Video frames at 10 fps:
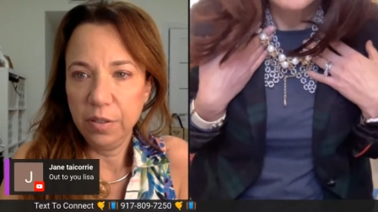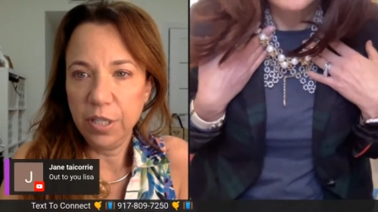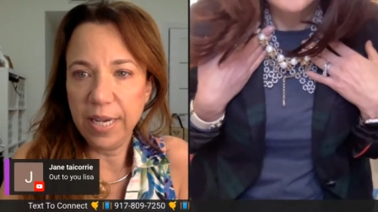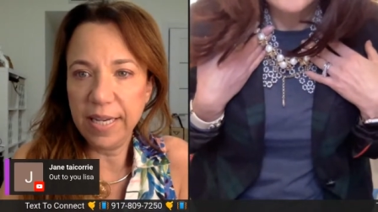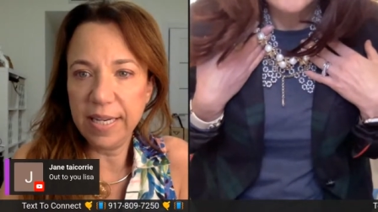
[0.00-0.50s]

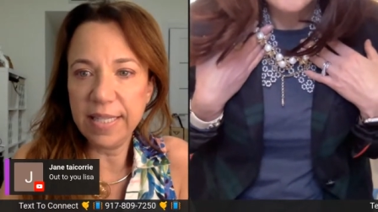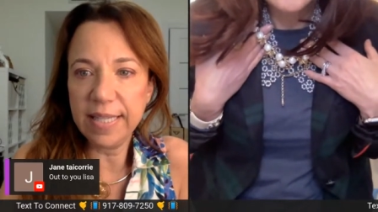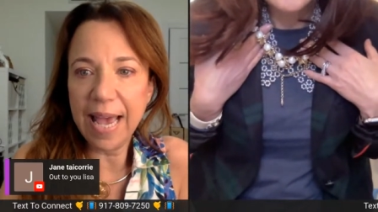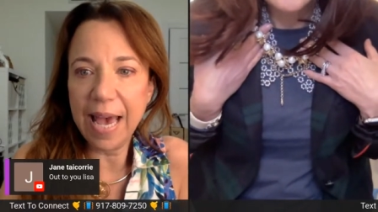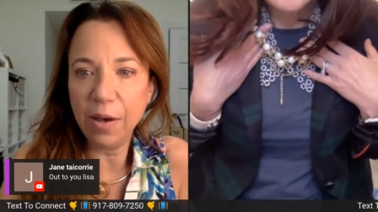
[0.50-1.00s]
Jane
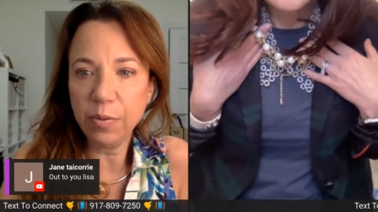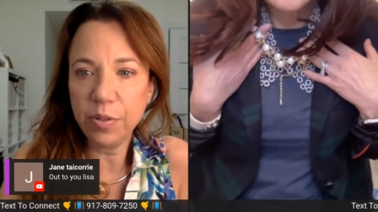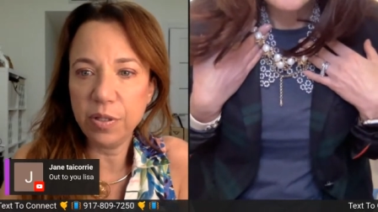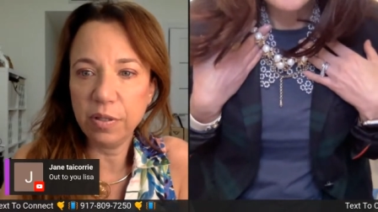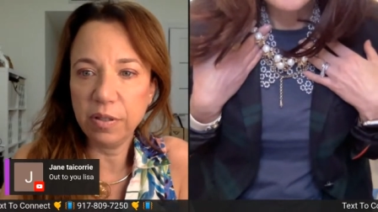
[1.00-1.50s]
is
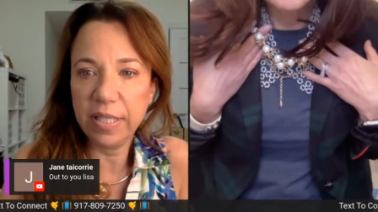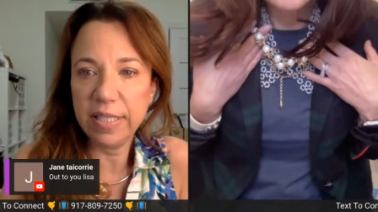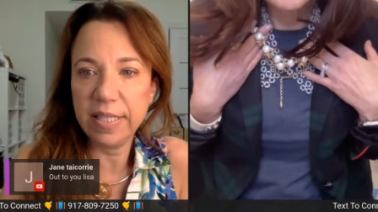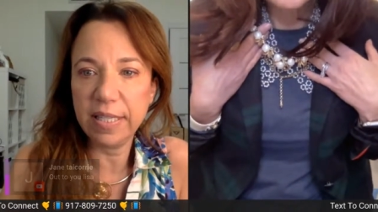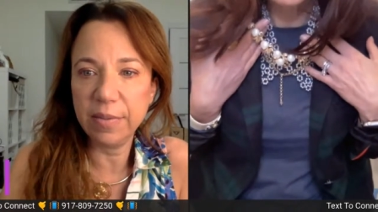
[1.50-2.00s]
out.
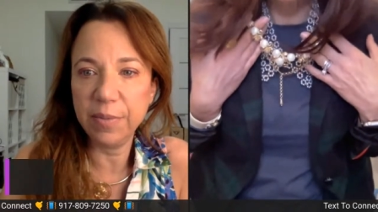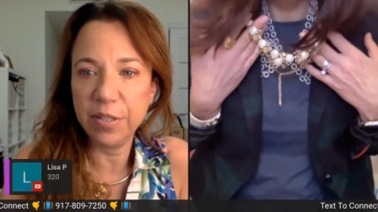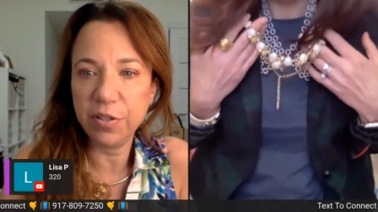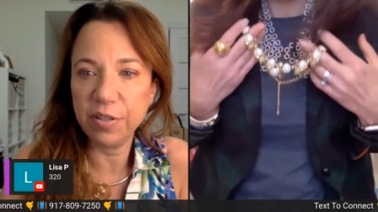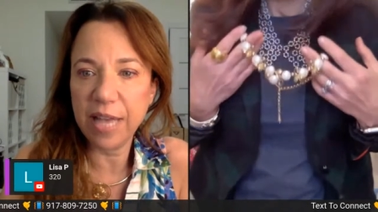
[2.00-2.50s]
Lisa
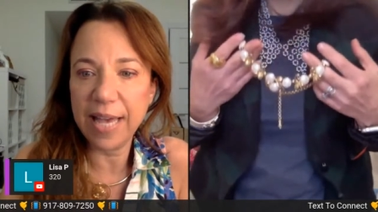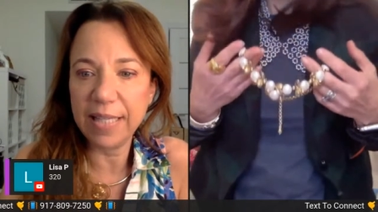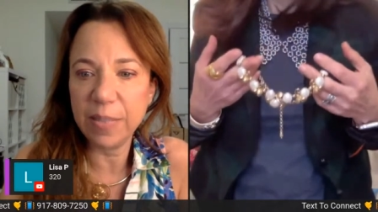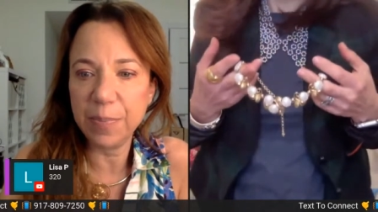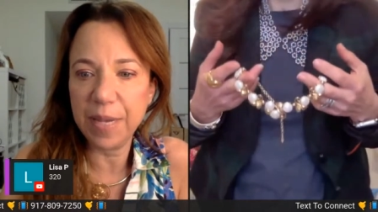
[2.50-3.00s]
was your
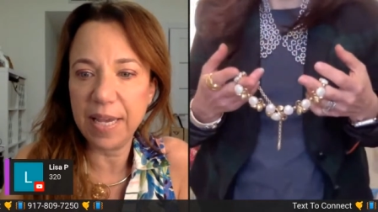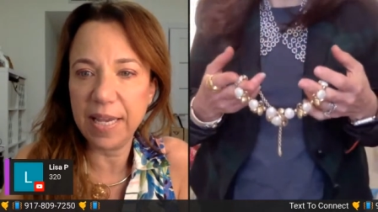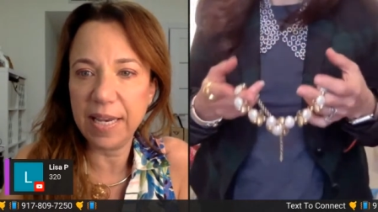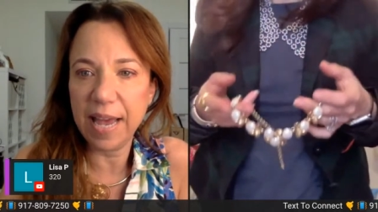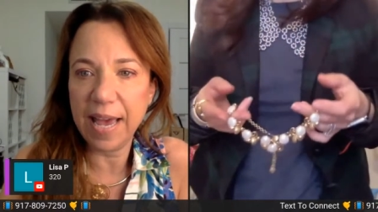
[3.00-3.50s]
last
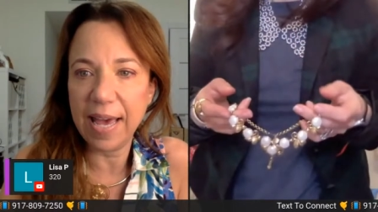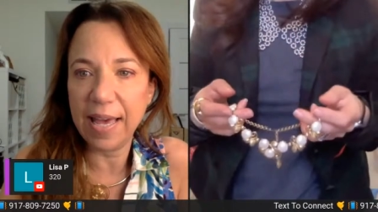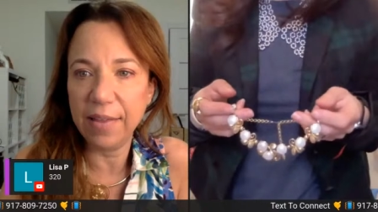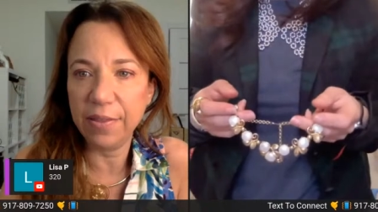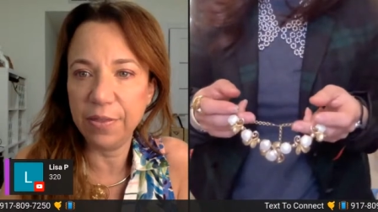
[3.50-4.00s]
bid
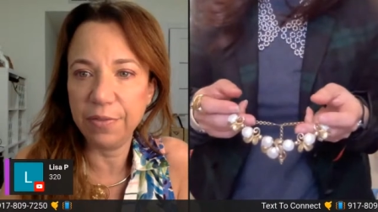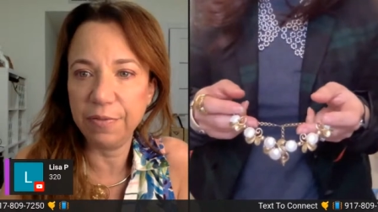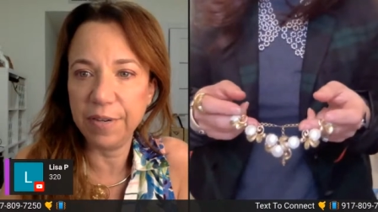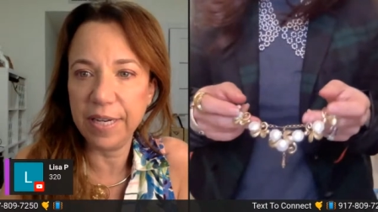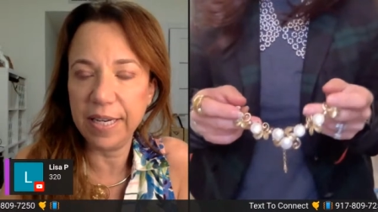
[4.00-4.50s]
at
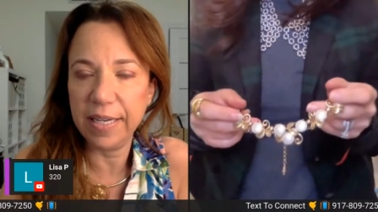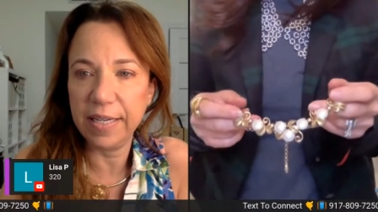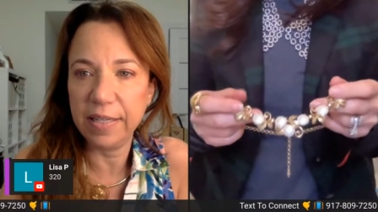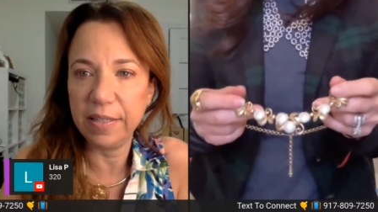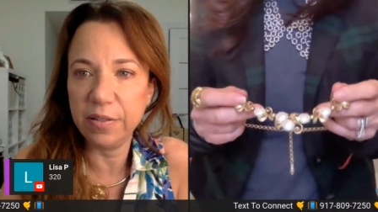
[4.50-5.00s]

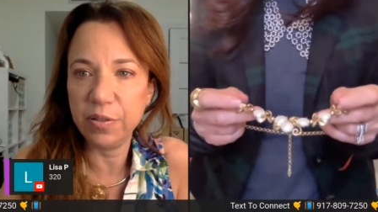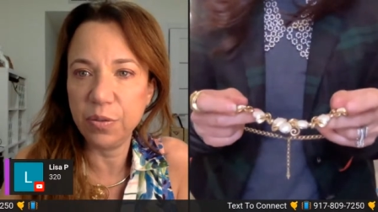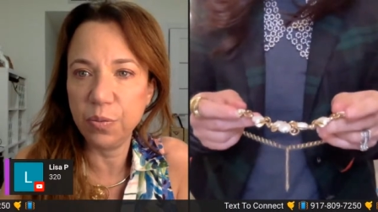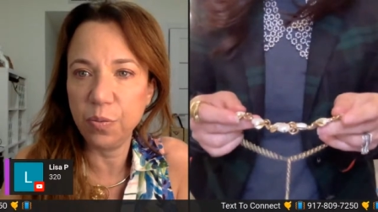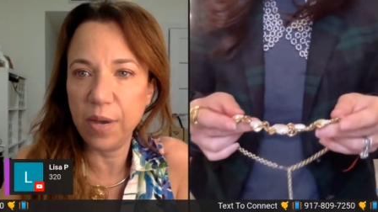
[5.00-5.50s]

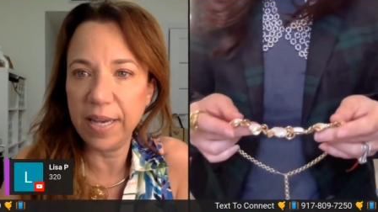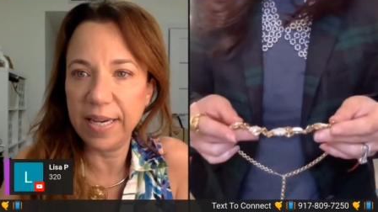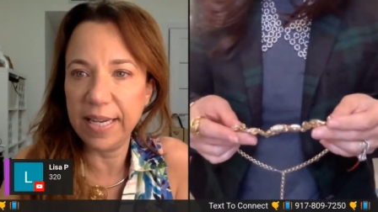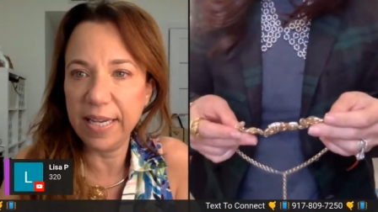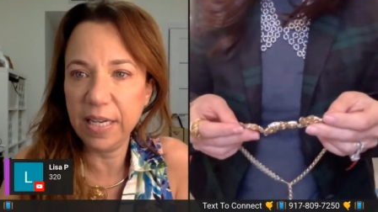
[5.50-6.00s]

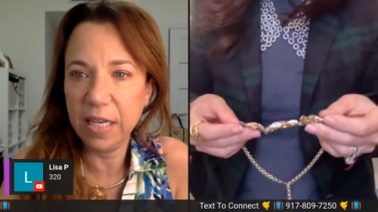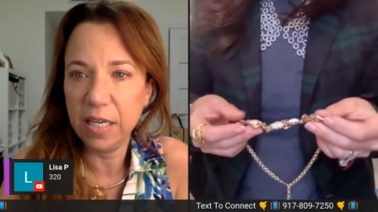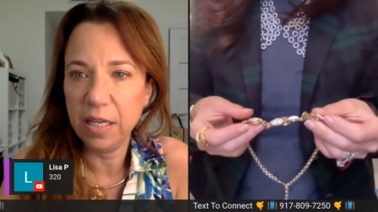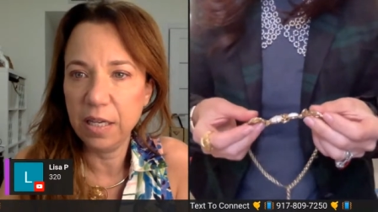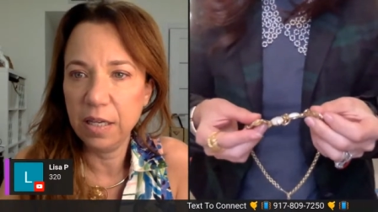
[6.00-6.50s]
320.
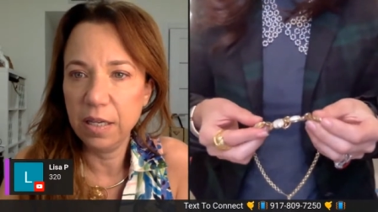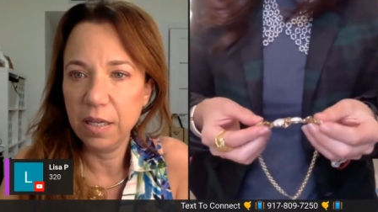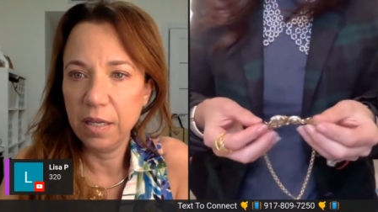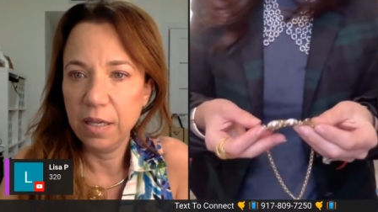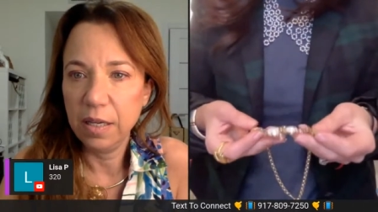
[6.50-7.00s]

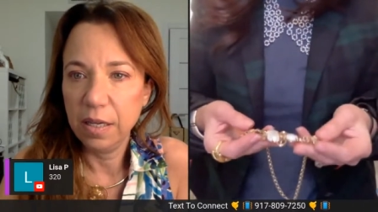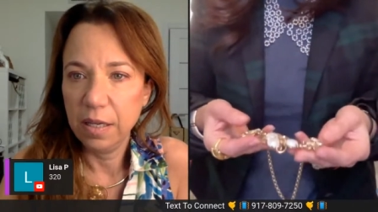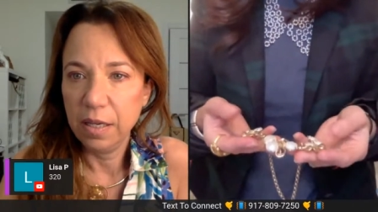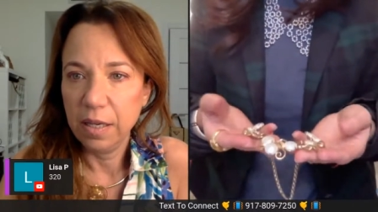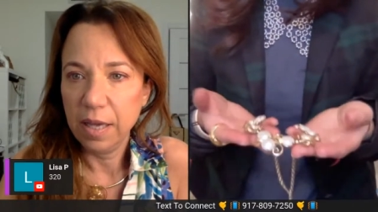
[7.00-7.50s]

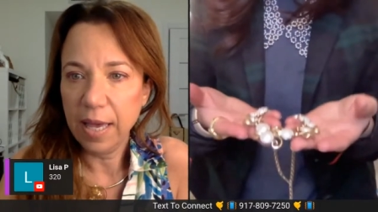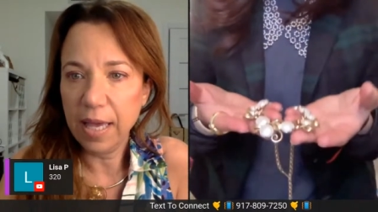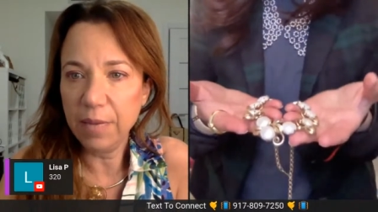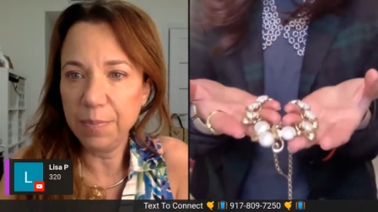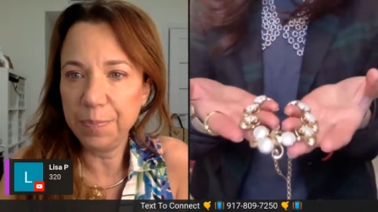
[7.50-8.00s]
I've
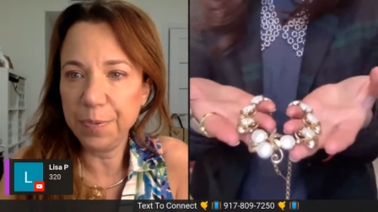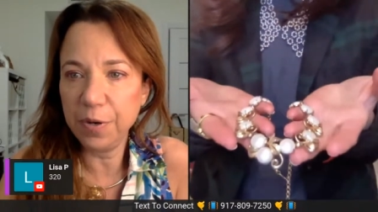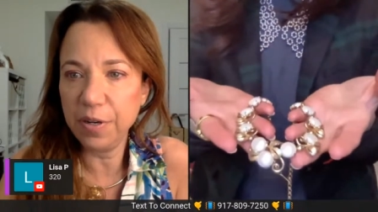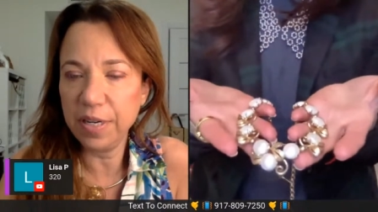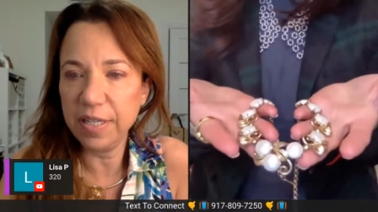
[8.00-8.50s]
had
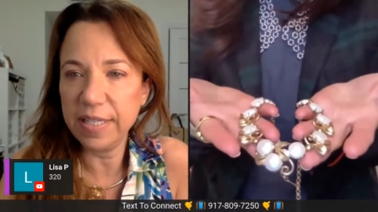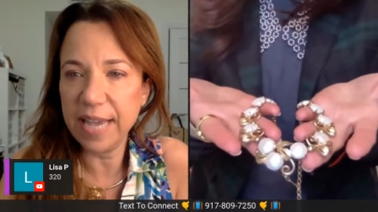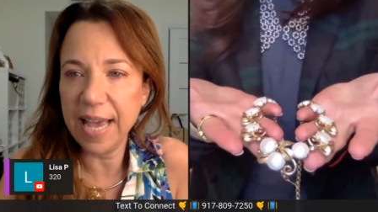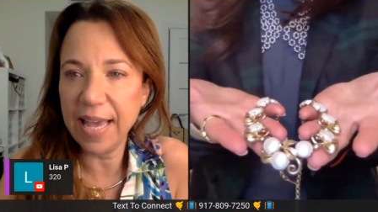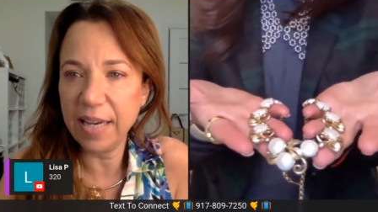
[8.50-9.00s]
this.
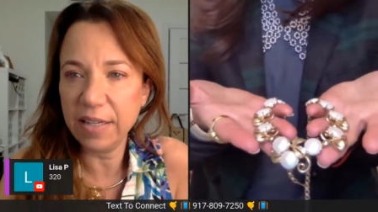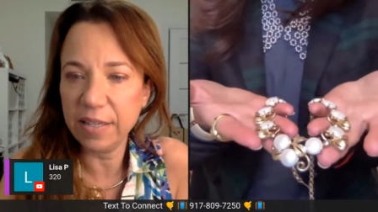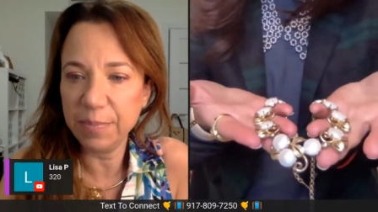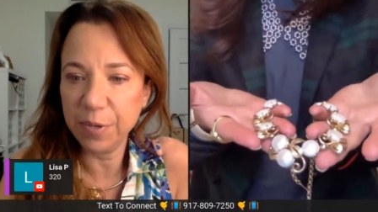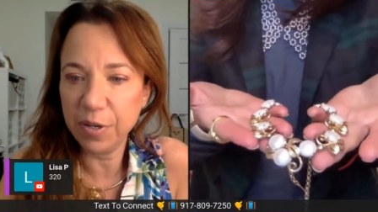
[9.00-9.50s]
Bernadette,
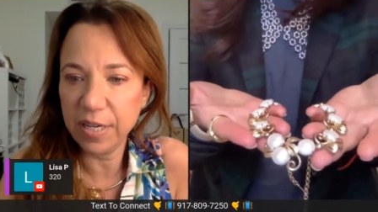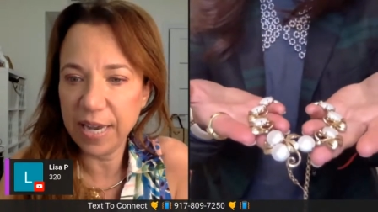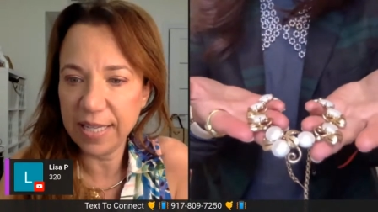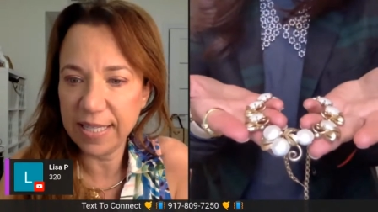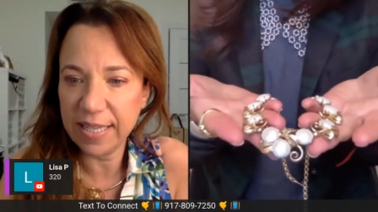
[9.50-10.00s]
did
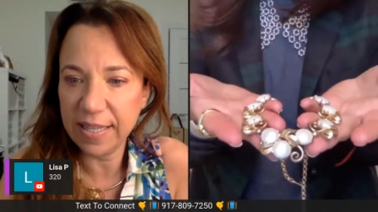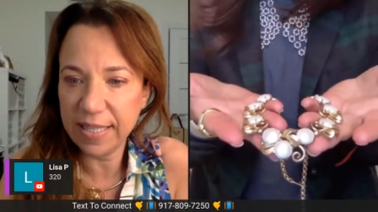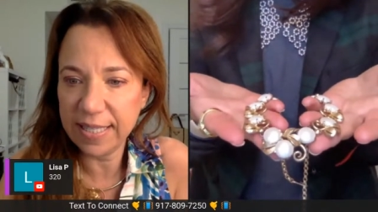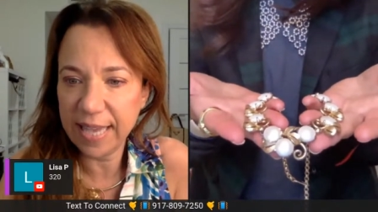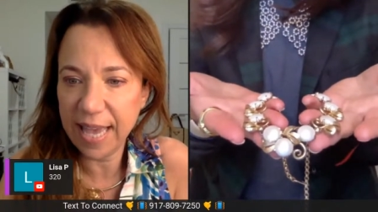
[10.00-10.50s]
Bernadette see
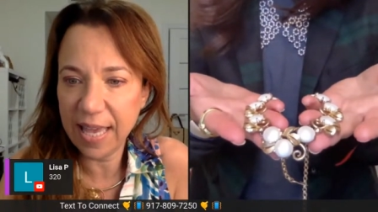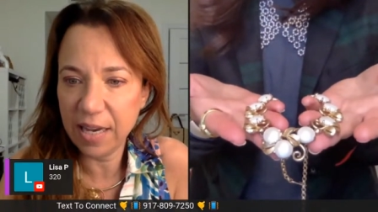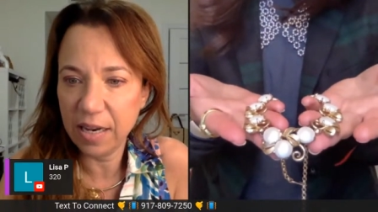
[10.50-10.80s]
this yet?